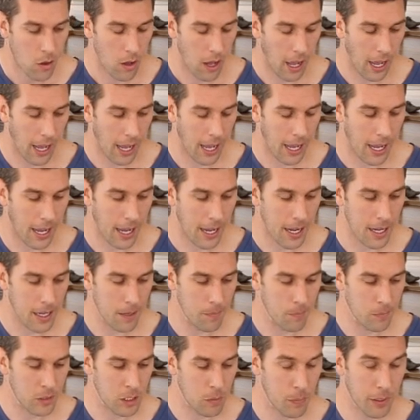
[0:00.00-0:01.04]

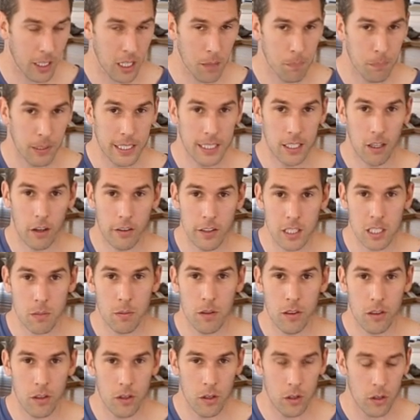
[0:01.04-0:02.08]
To be completely honest
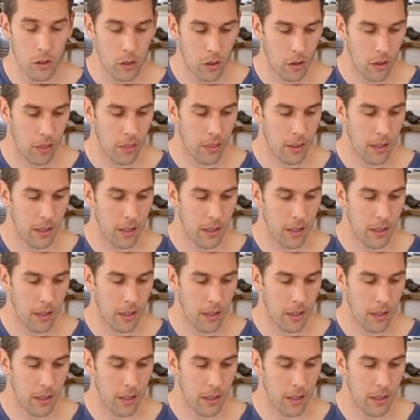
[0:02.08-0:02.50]
with you,